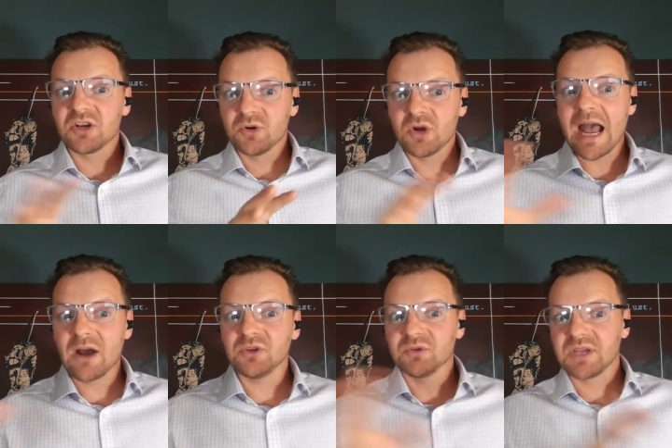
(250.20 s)
on
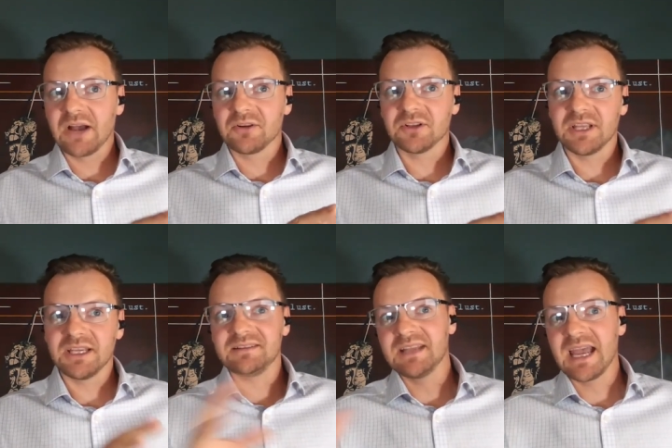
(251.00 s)
how you
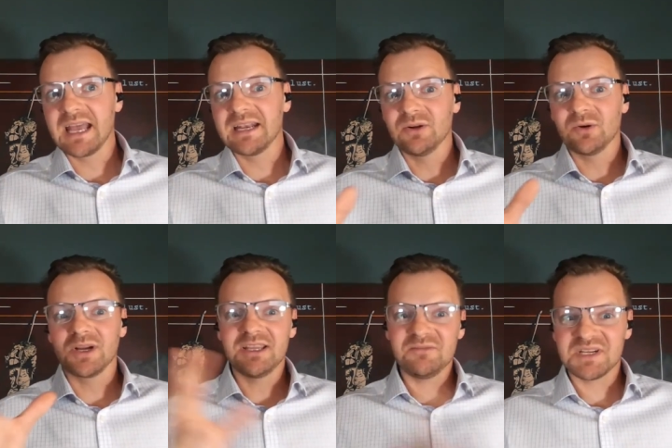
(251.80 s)
calculate debt
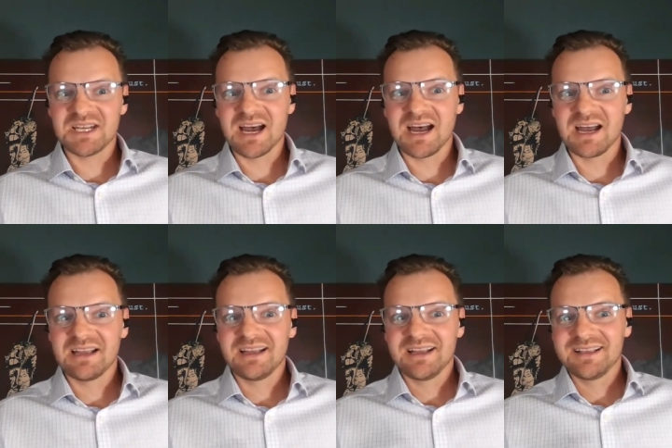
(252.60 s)
or
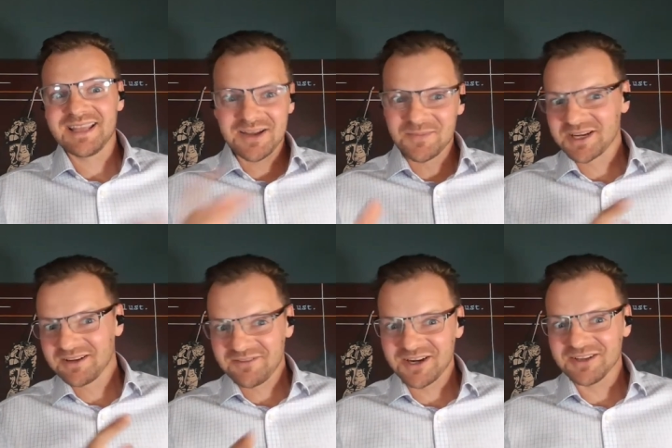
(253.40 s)
EBITDA, that number
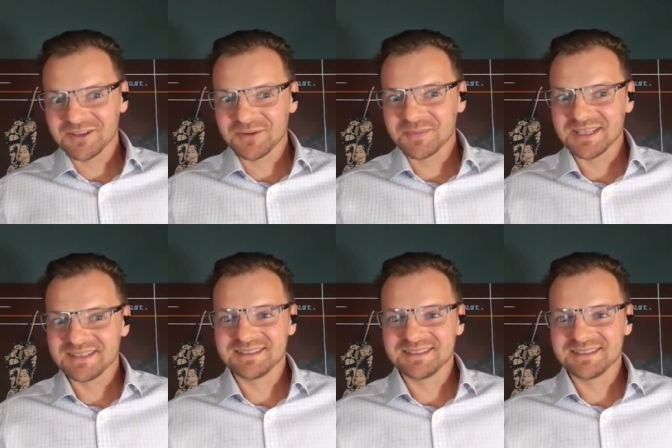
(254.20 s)
can vary a little bit.